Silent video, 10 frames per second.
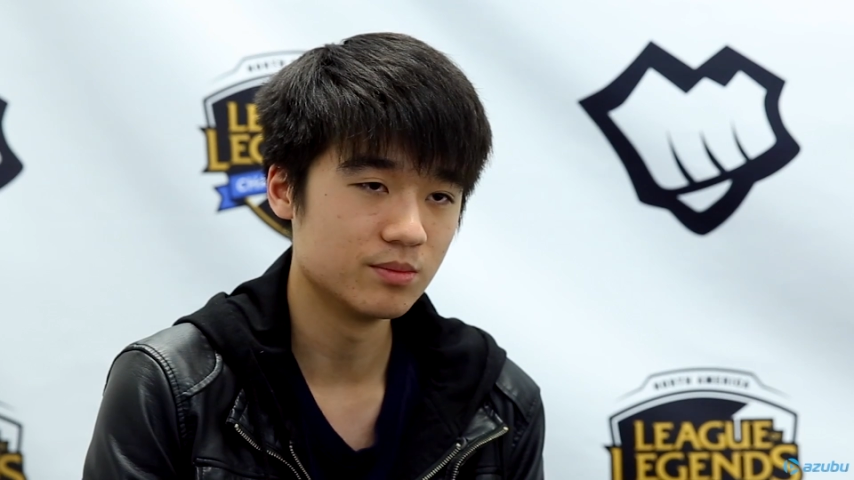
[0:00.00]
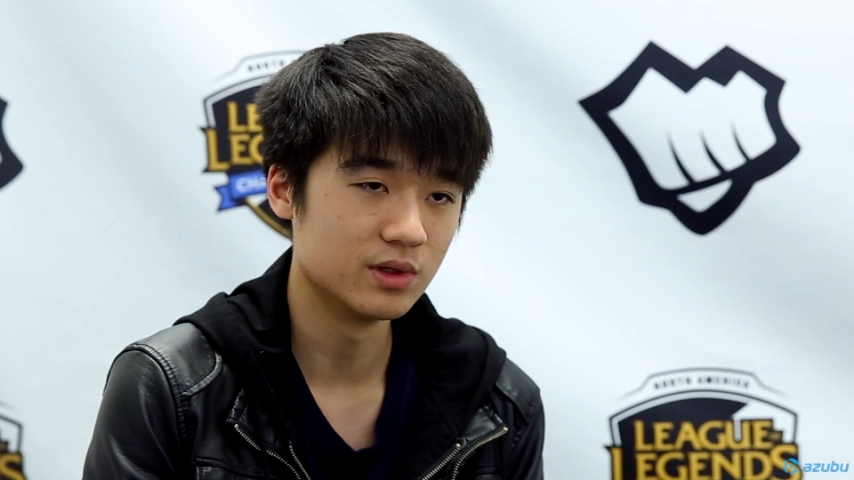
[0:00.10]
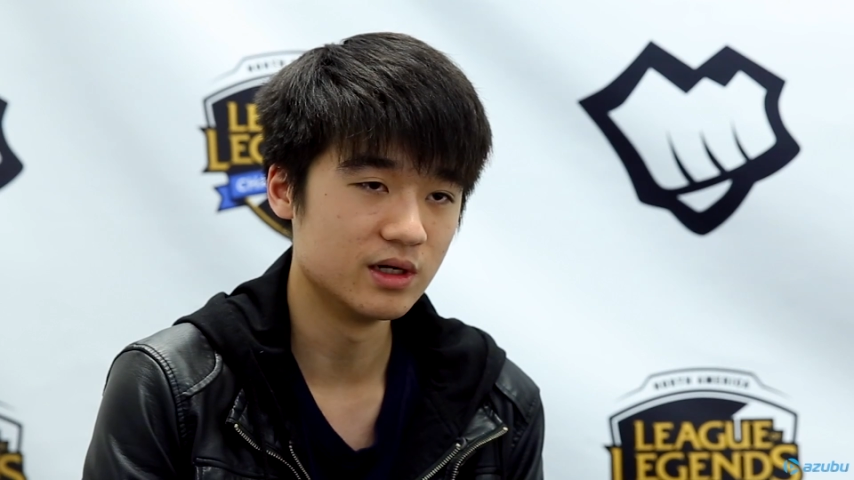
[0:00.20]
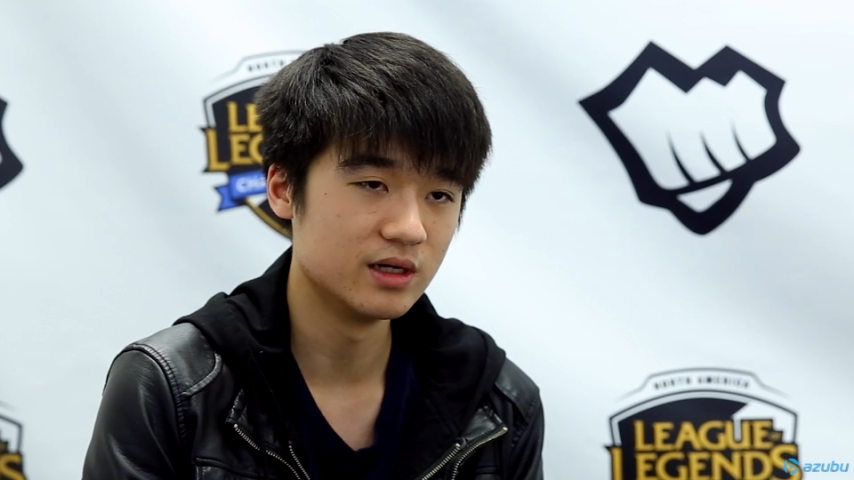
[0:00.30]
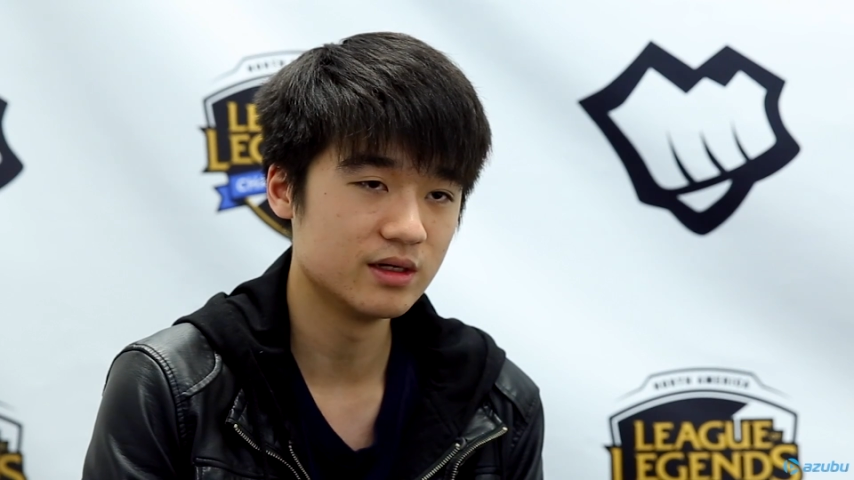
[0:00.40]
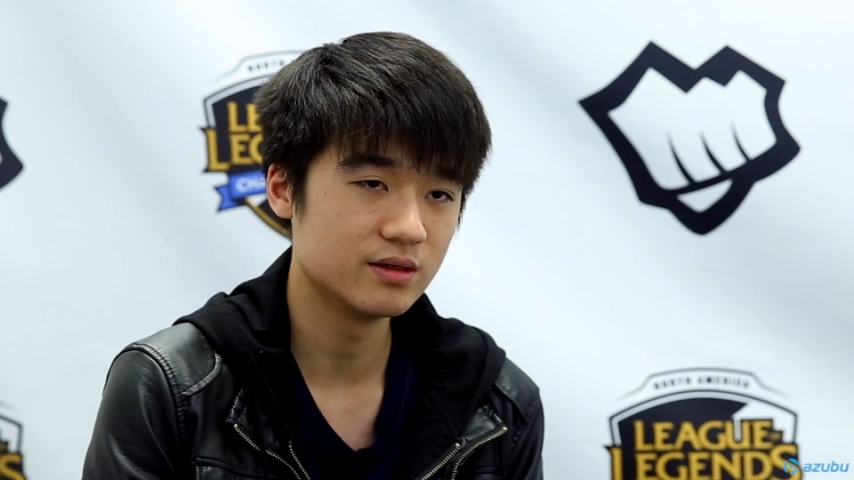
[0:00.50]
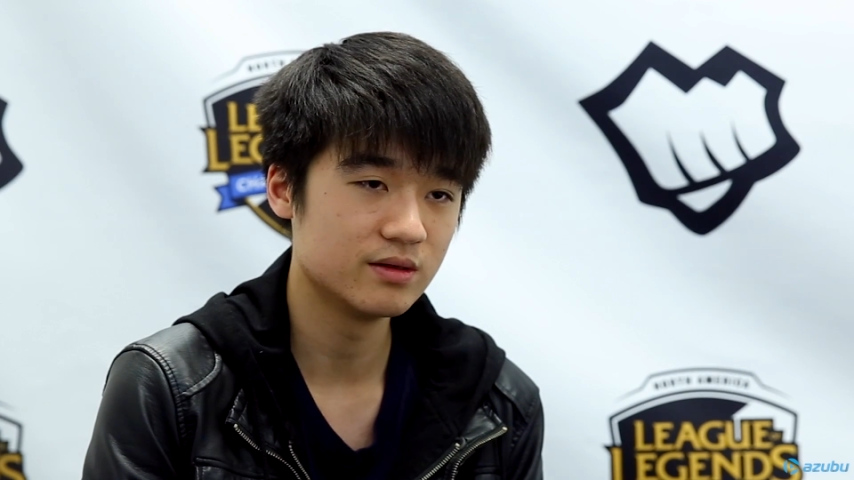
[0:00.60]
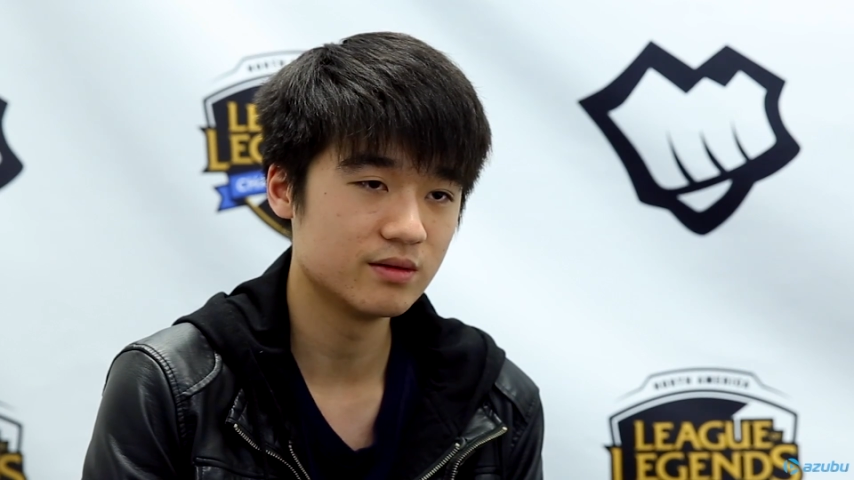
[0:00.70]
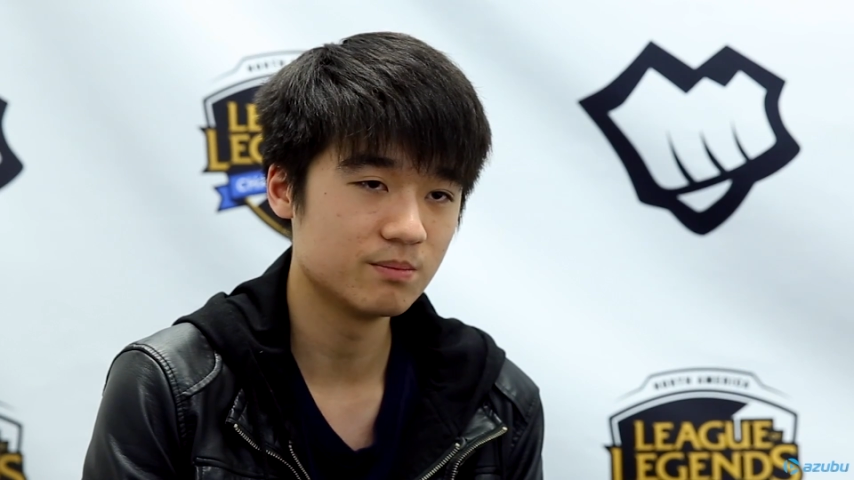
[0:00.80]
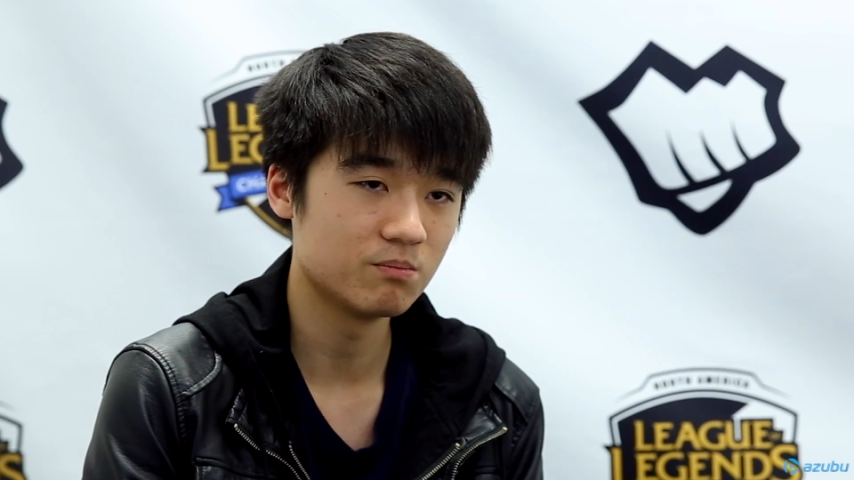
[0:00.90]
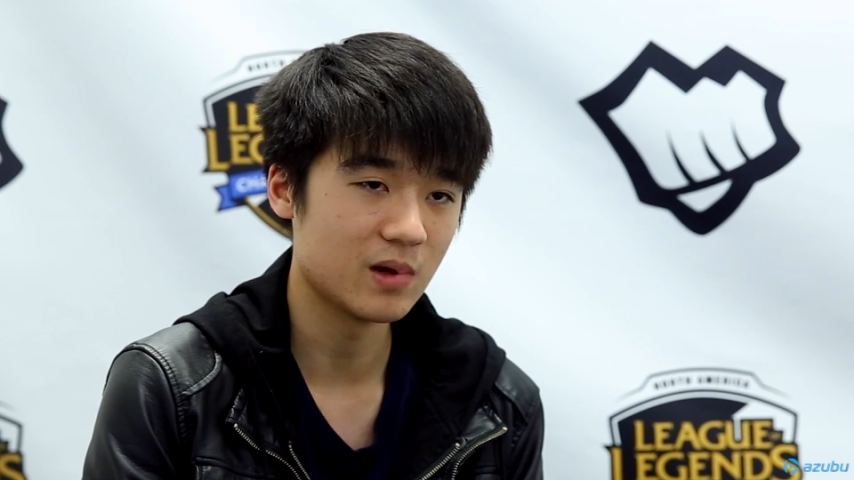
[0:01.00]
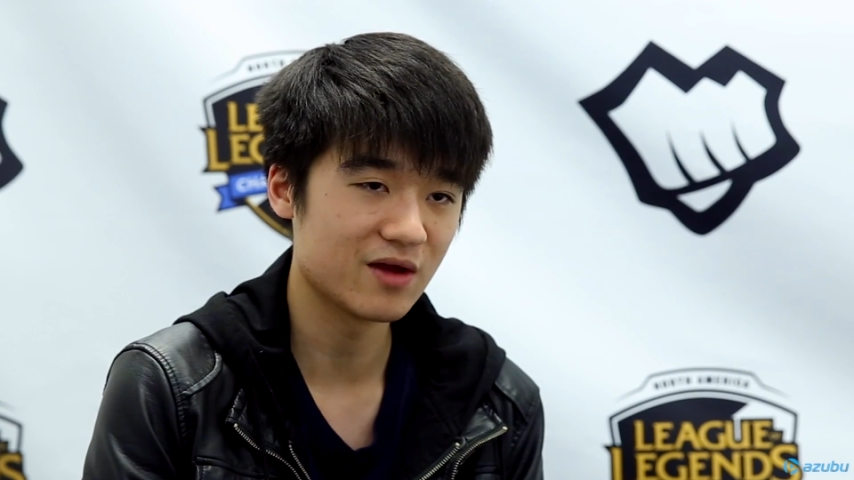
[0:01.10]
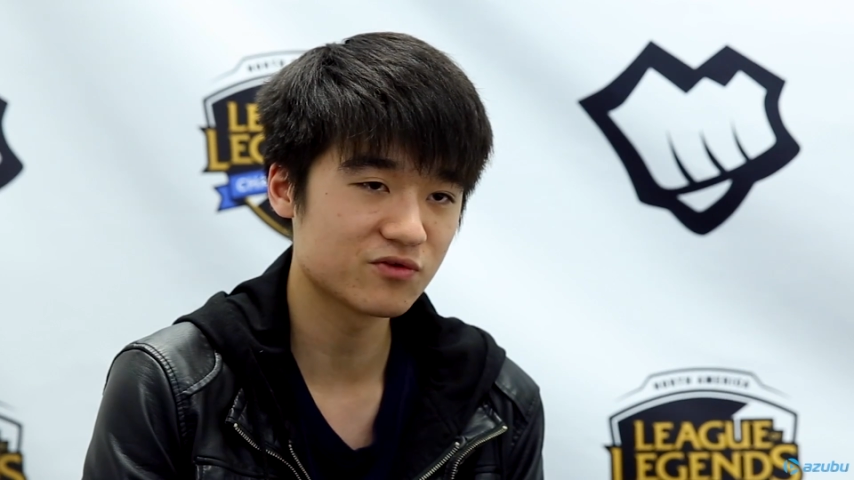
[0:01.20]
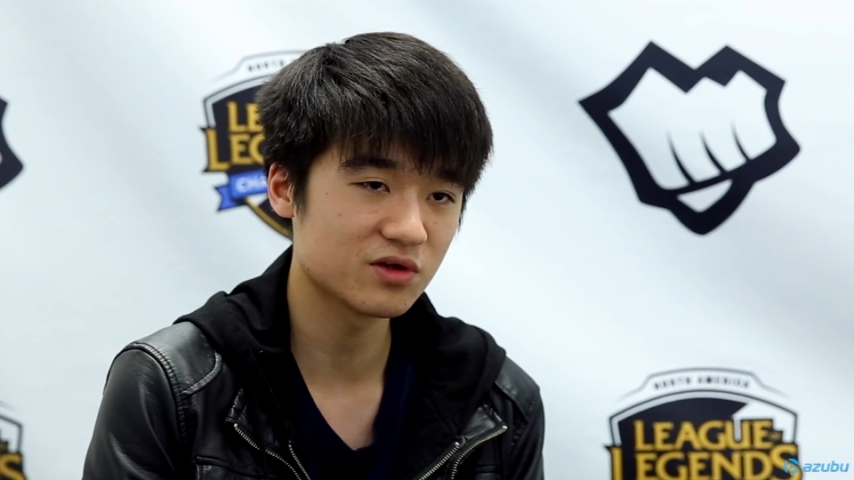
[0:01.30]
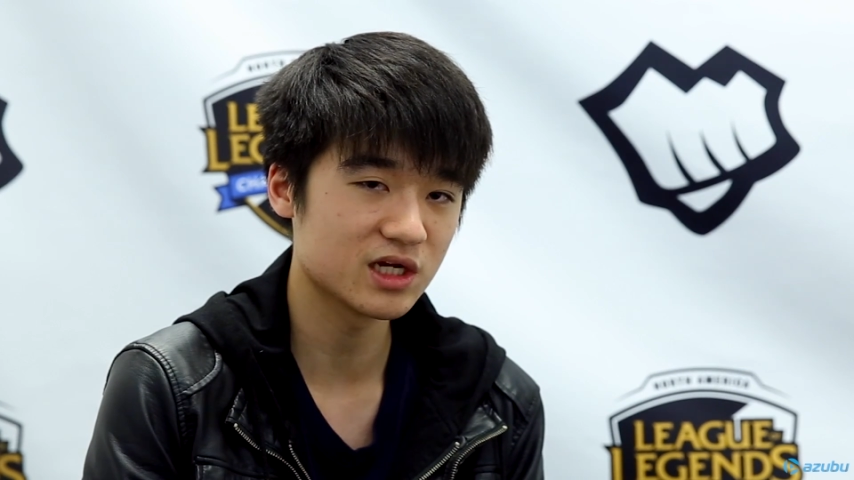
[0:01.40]
But
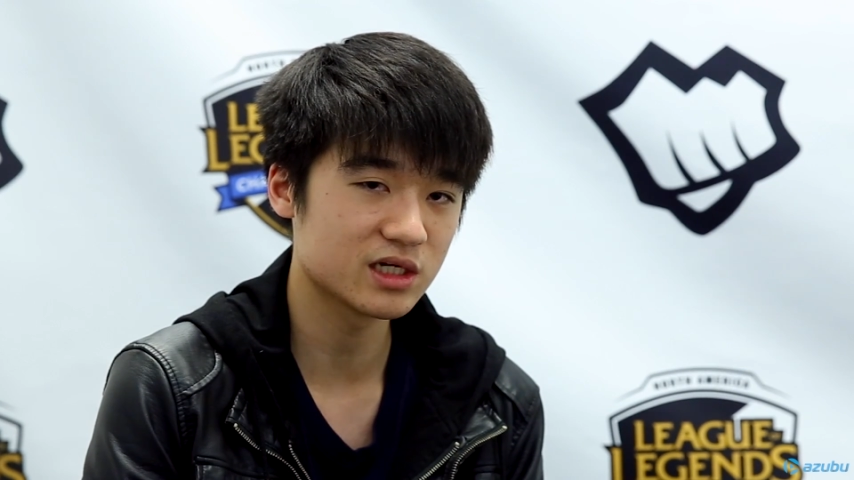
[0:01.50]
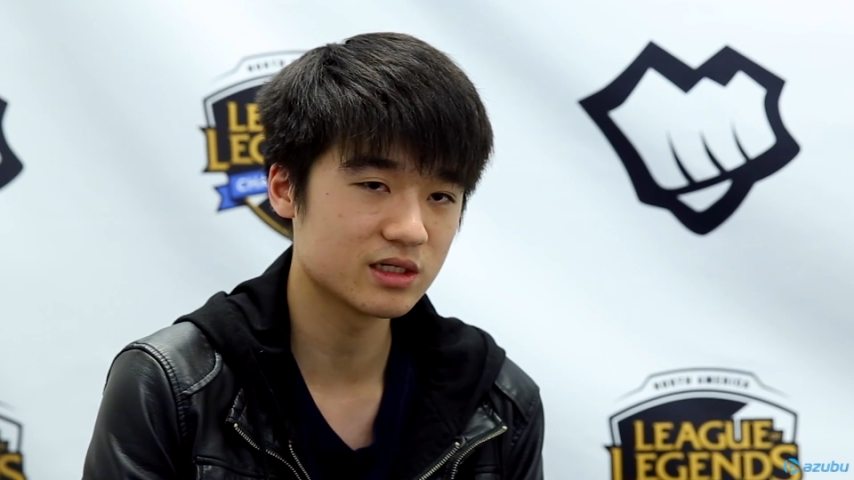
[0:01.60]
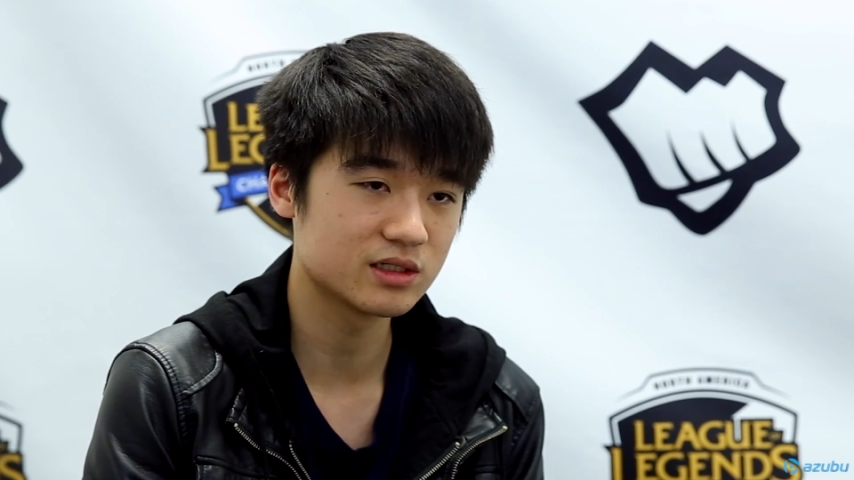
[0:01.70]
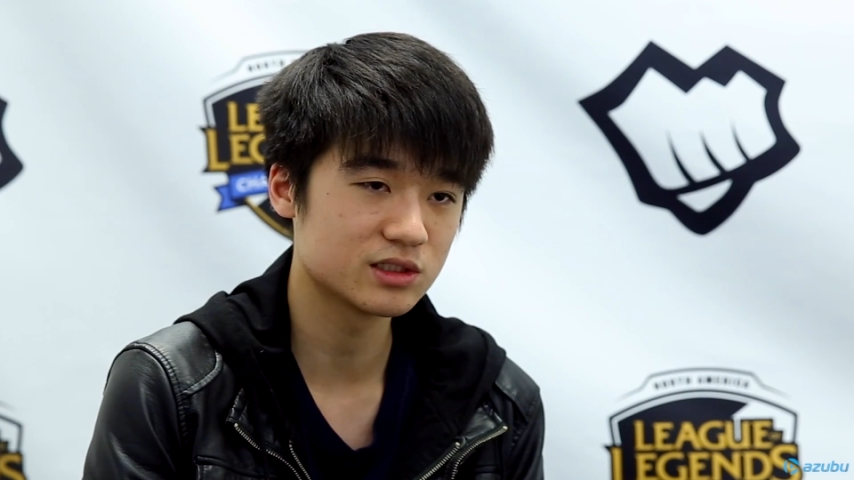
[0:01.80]
after like